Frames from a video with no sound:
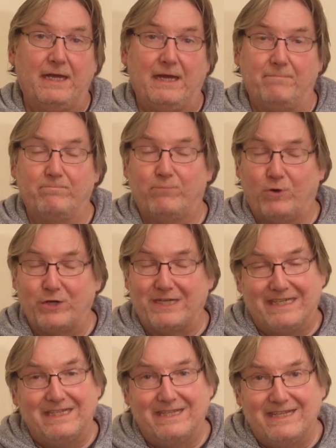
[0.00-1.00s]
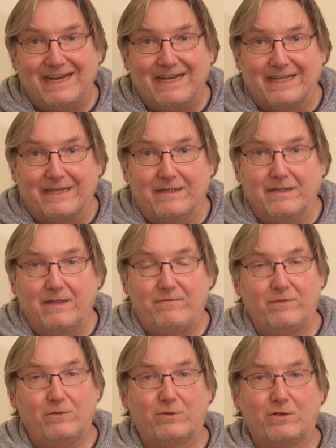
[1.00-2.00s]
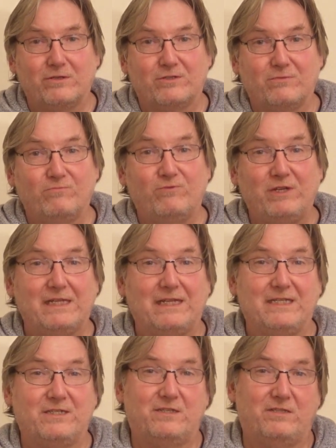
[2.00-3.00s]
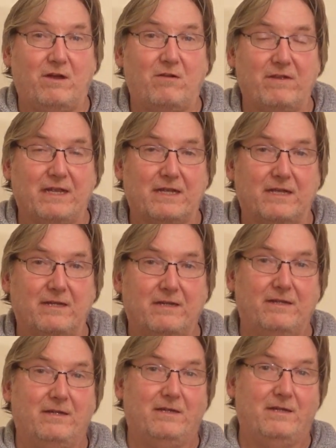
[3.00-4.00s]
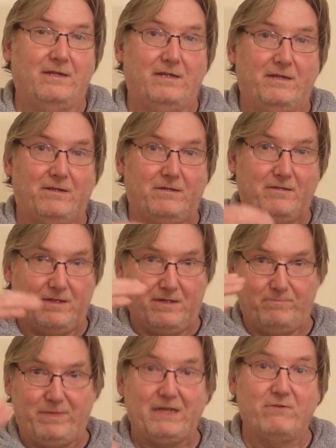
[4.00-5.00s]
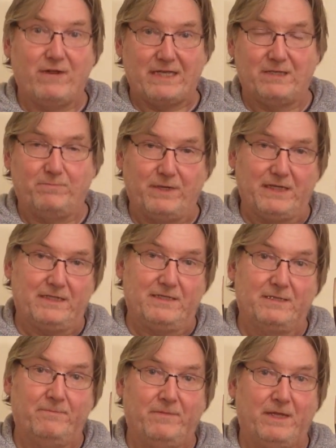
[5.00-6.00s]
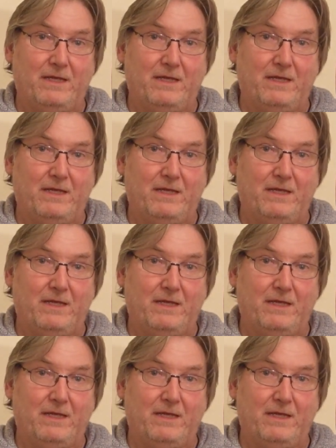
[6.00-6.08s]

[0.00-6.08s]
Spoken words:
and boy did they. If you look at some really historic beer recipes,